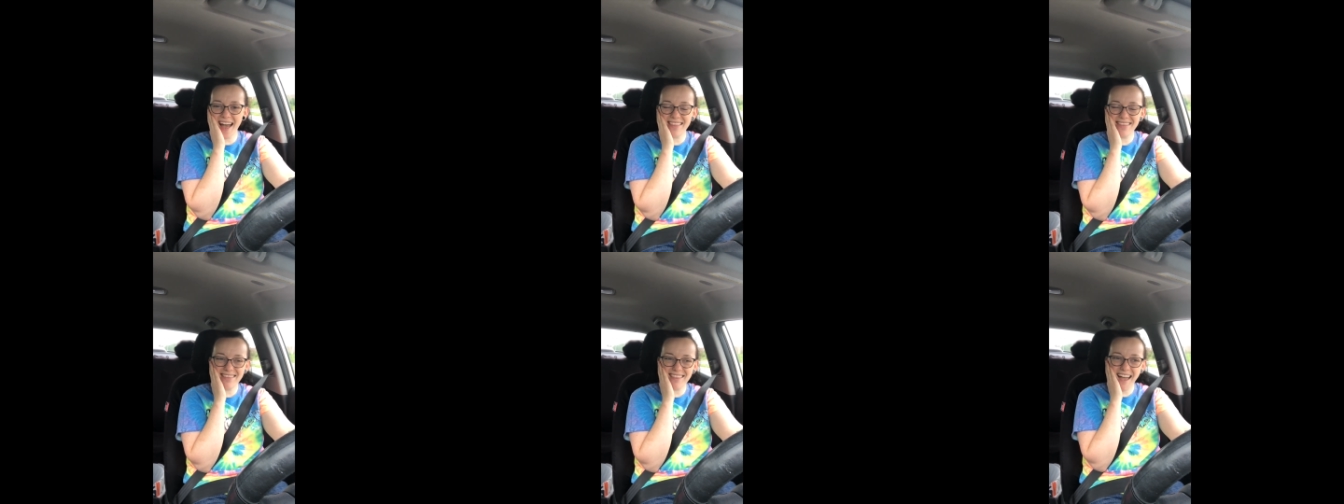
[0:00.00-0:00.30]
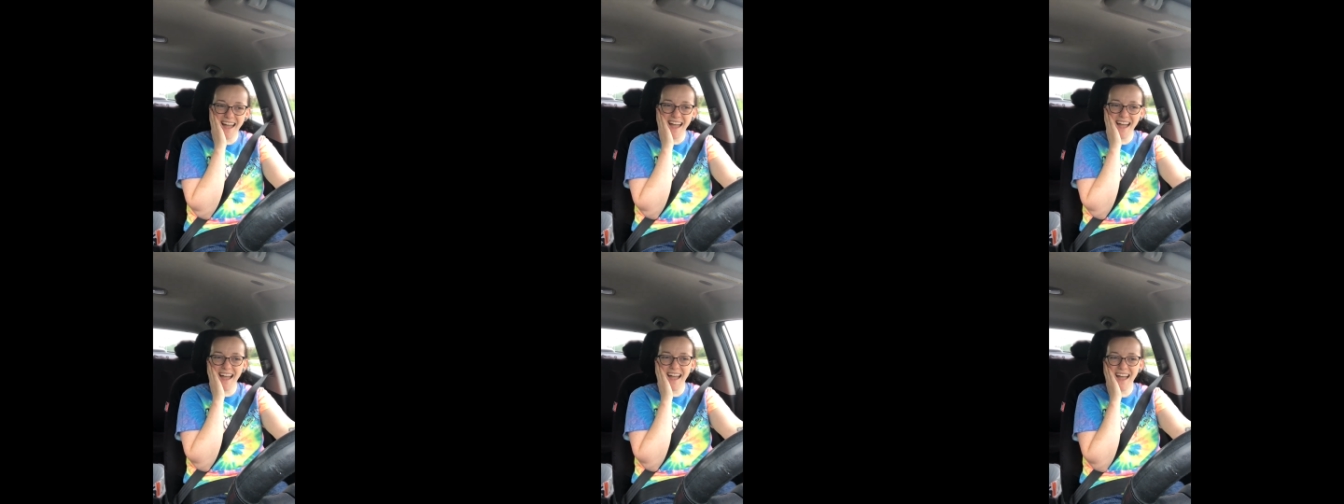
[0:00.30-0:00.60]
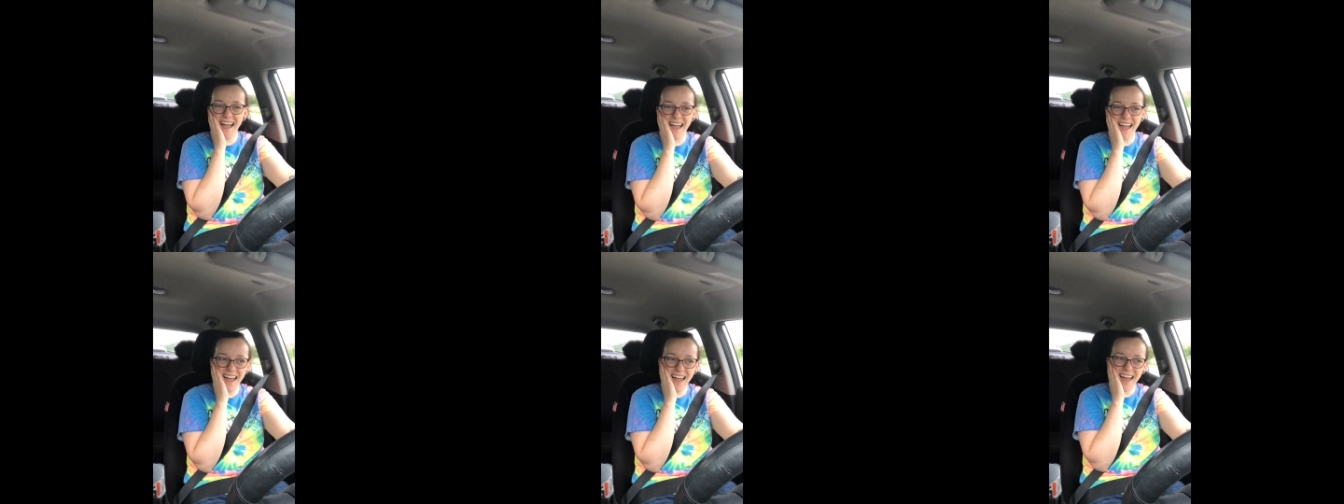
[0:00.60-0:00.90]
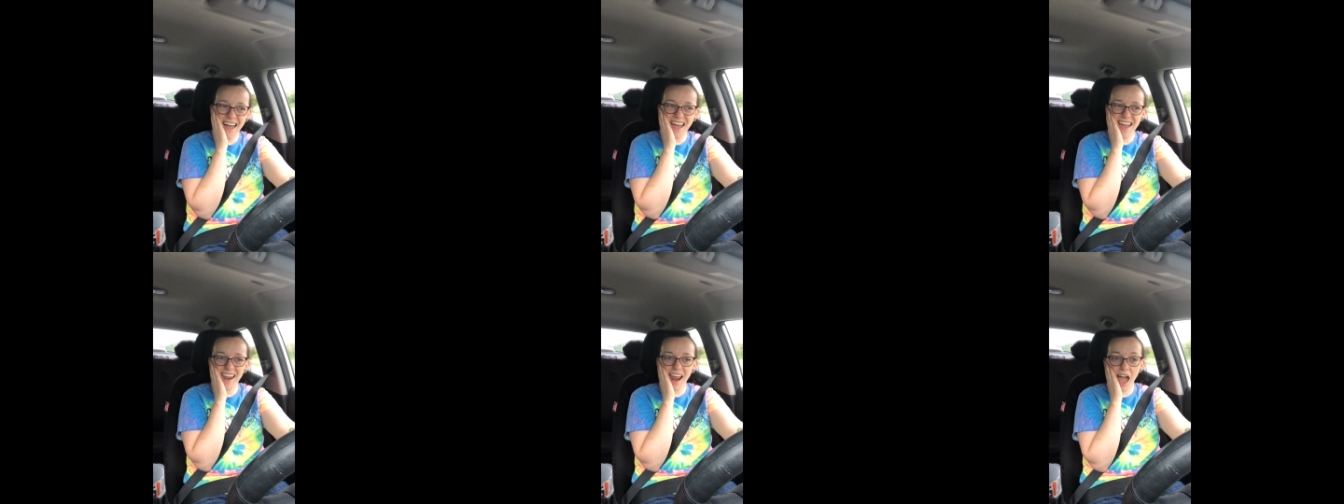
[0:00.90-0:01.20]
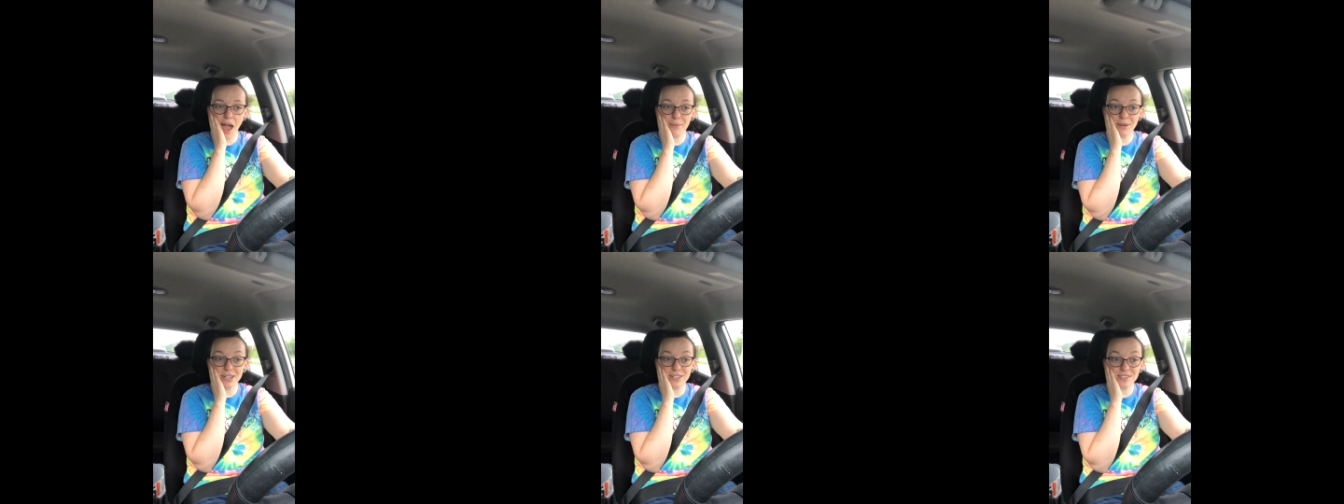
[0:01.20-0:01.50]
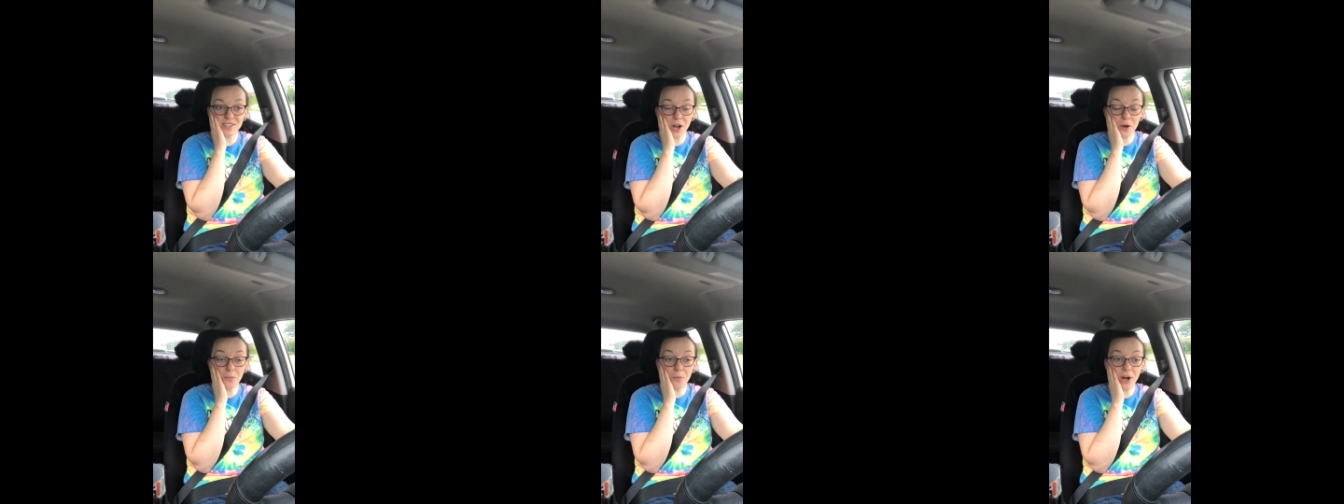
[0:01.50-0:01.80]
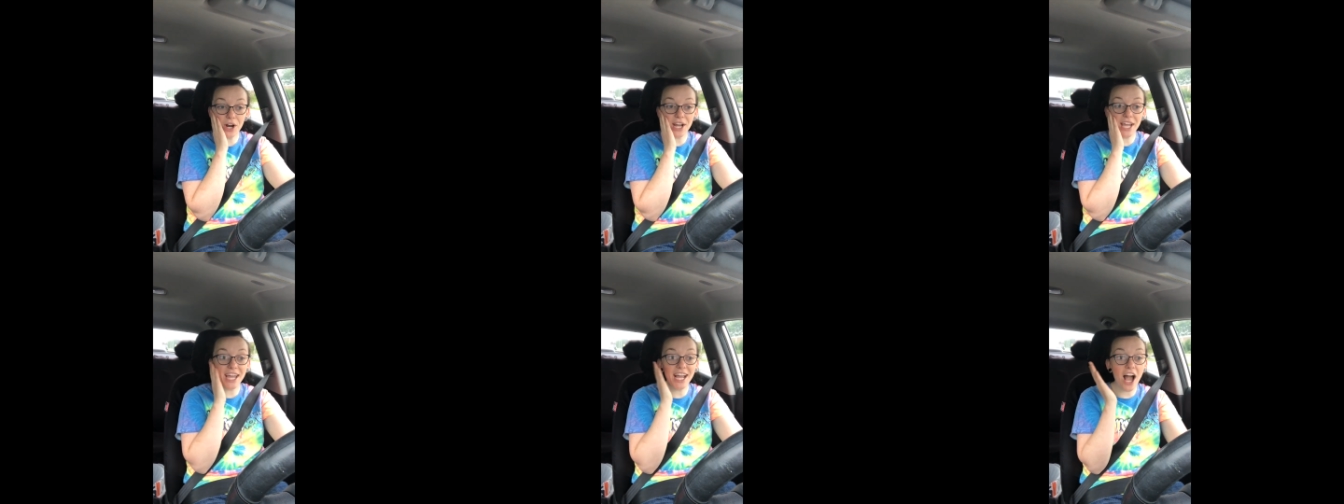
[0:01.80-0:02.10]
And then I'm gonna start
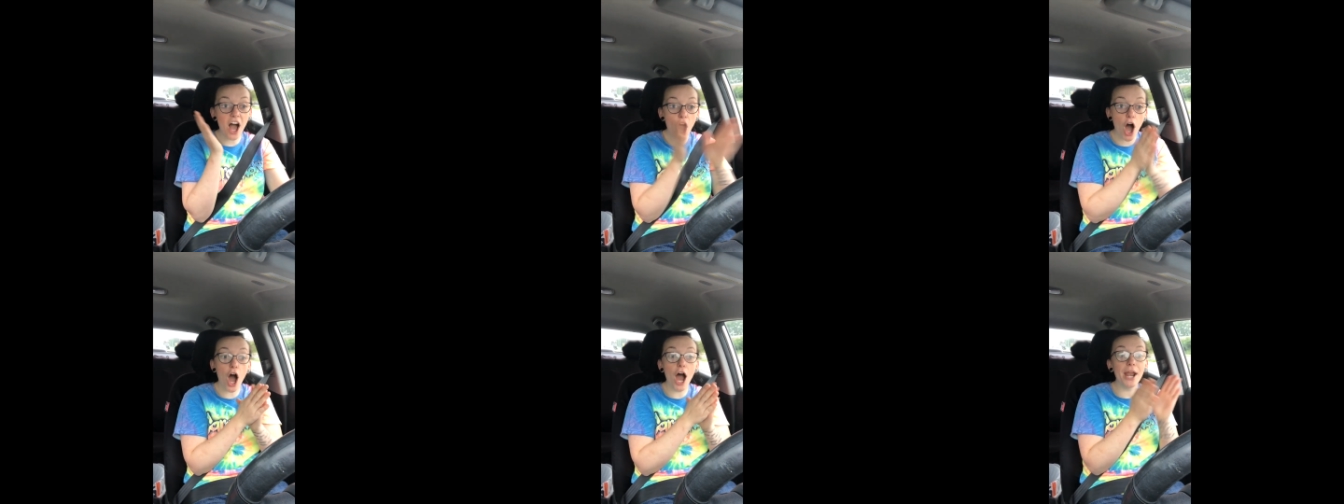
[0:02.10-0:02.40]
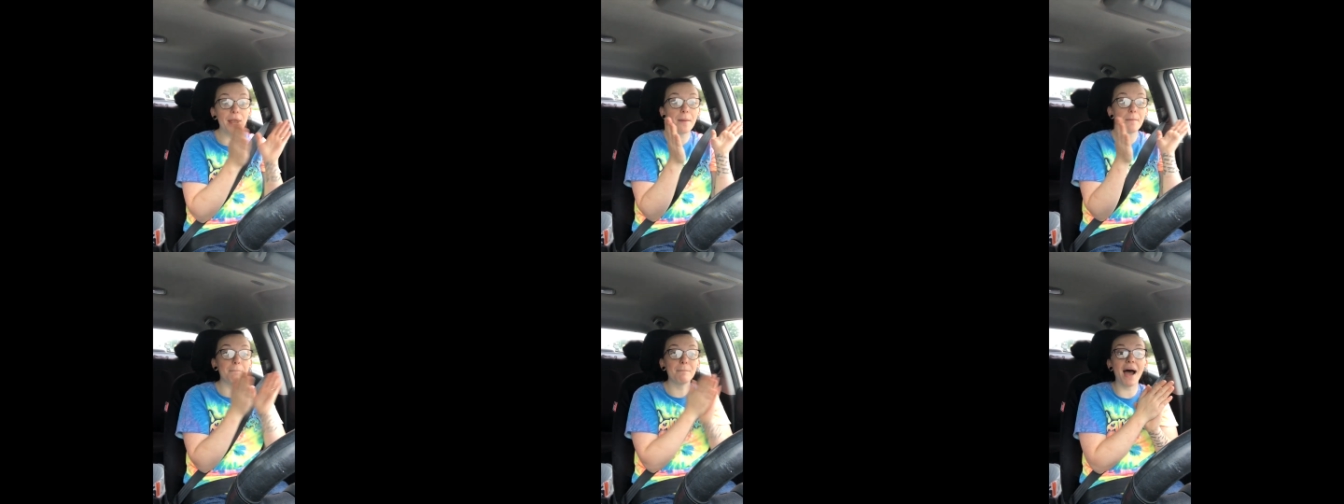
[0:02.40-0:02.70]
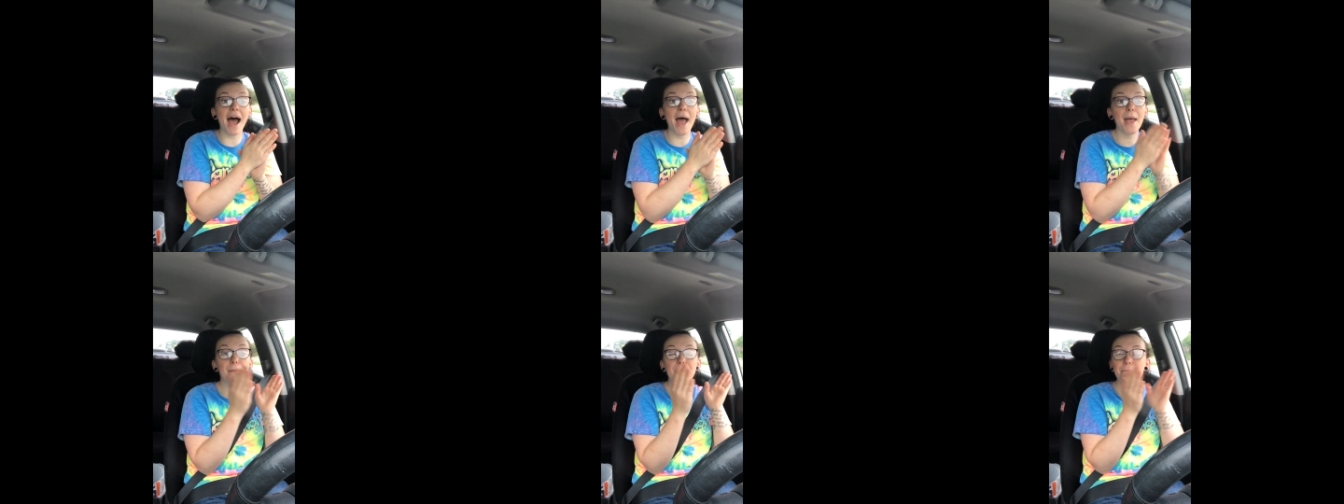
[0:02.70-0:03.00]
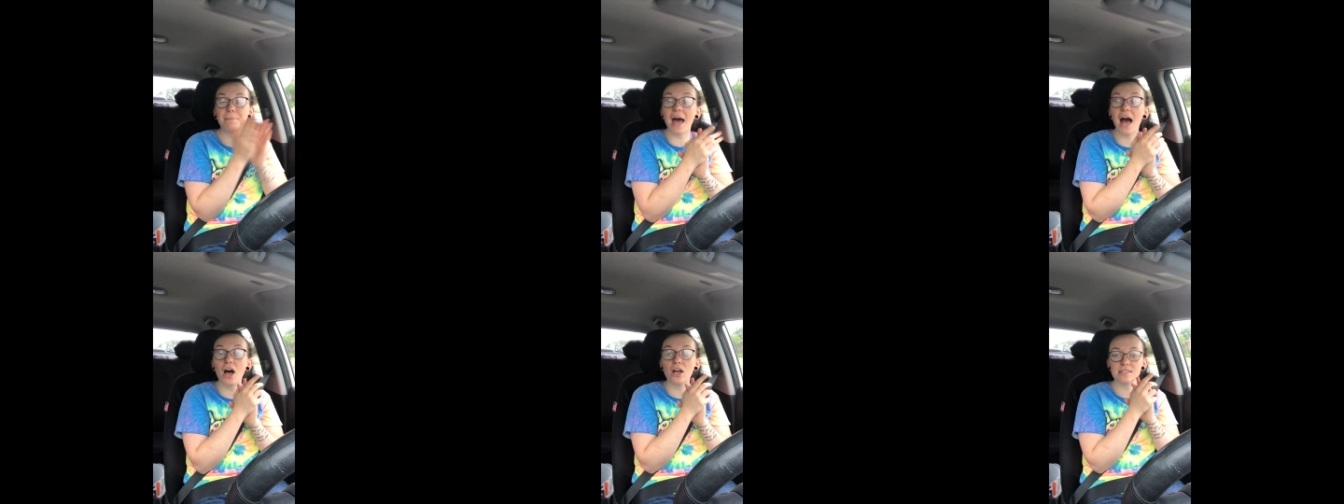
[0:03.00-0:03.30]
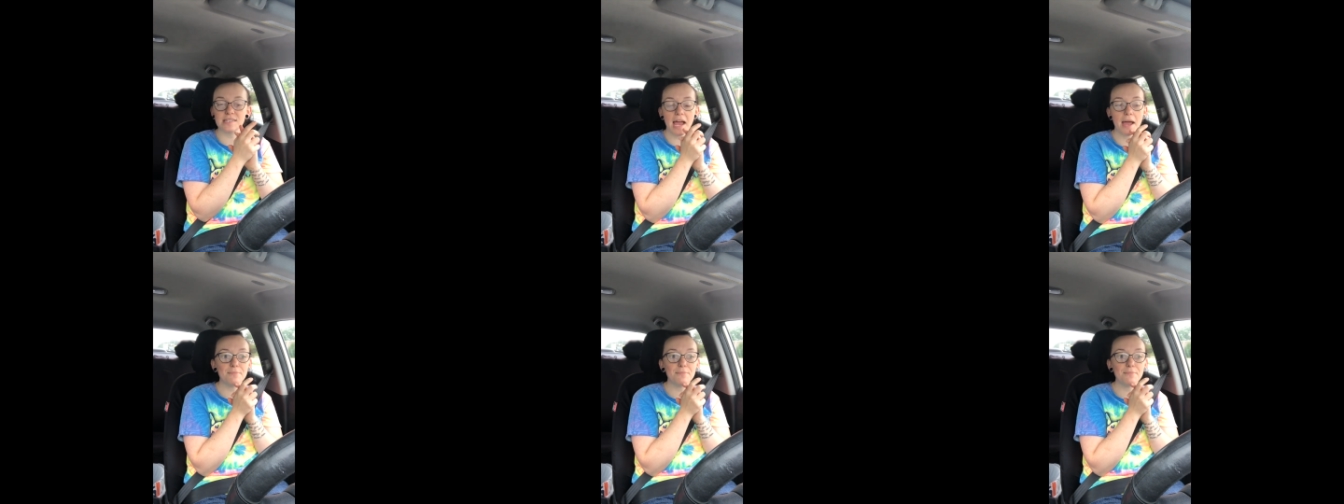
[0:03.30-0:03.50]
working on my belt.